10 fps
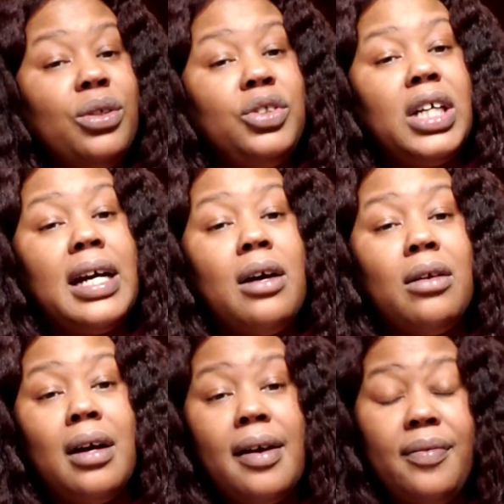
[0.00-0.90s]
Check out
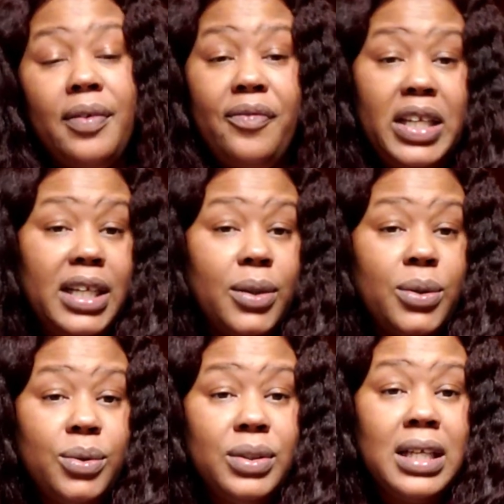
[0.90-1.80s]
our other
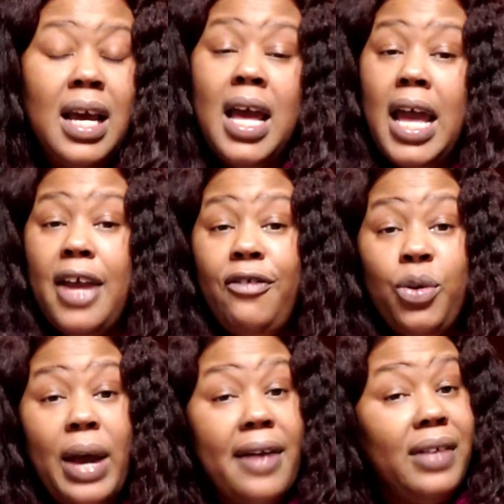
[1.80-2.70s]
videos. If
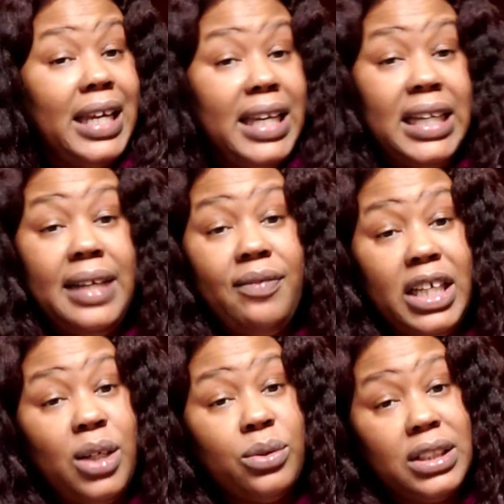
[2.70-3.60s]
you have any
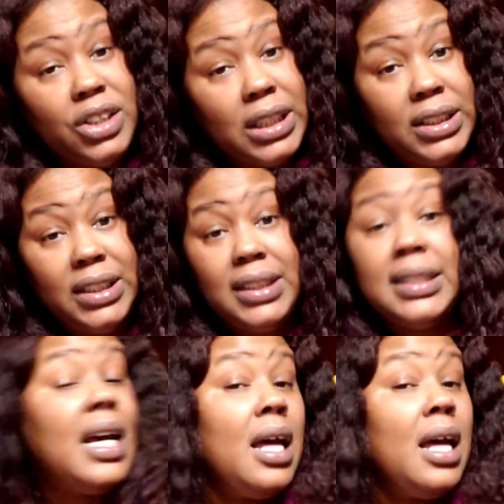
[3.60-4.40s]
video suggestions,